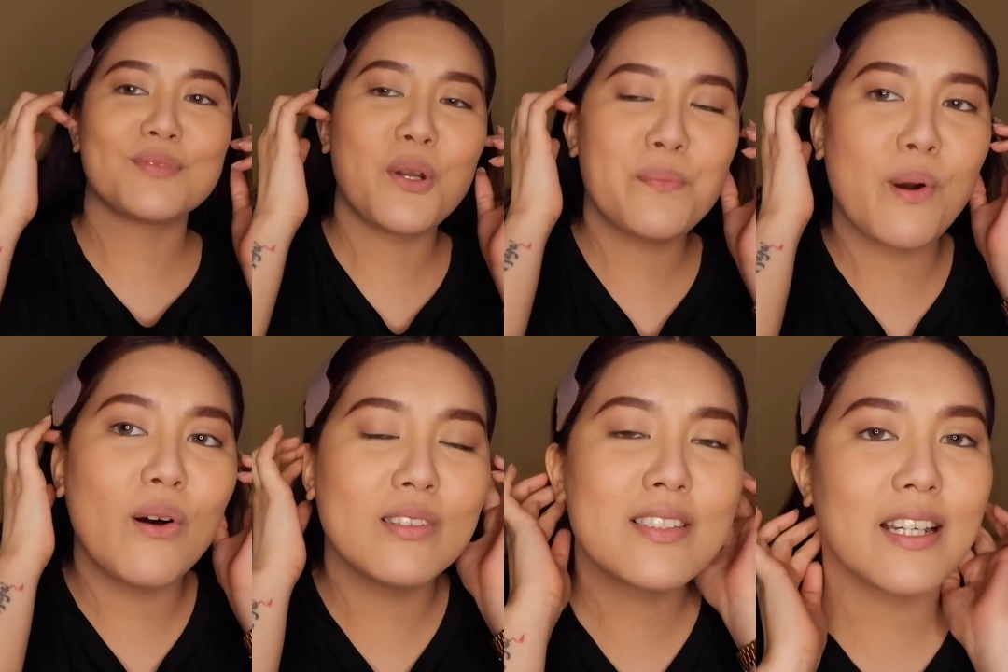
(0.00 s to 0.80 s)
not
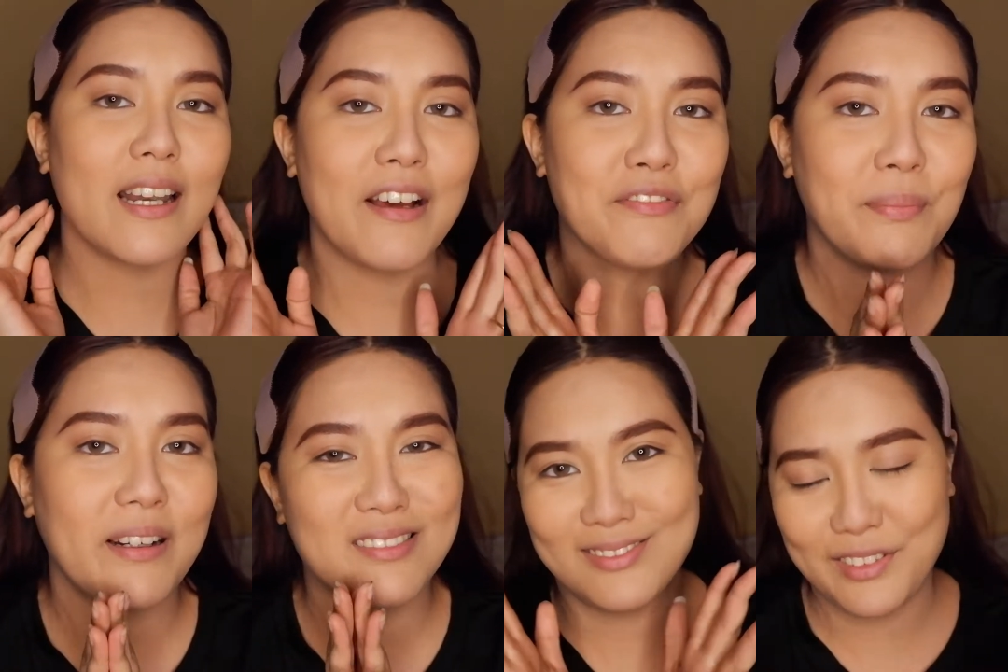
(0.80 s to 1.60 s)
bronzed enough,
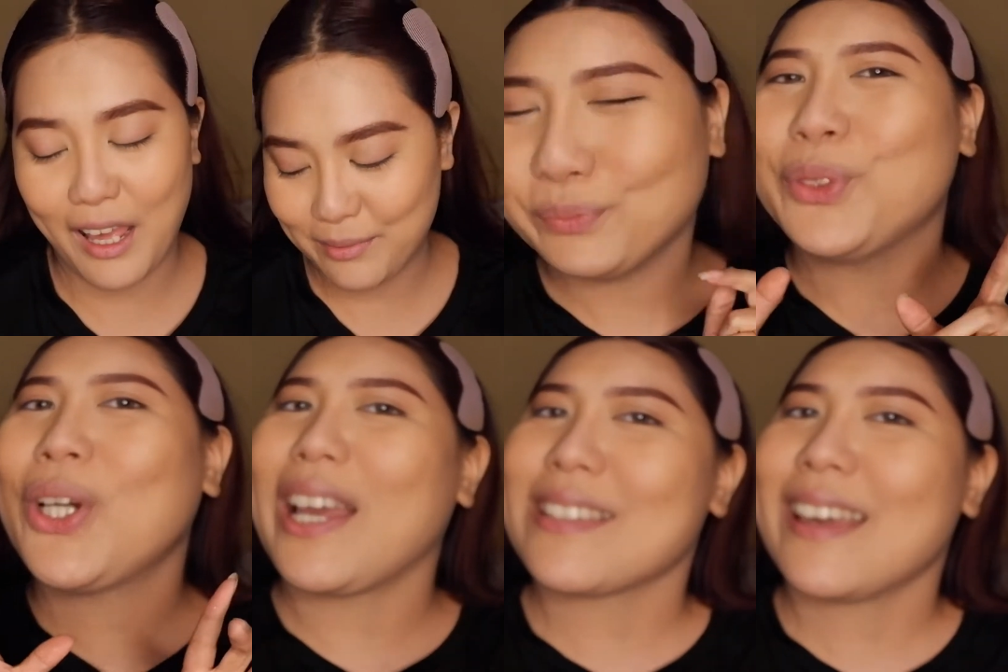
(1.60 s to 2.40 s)
but yeah, you guys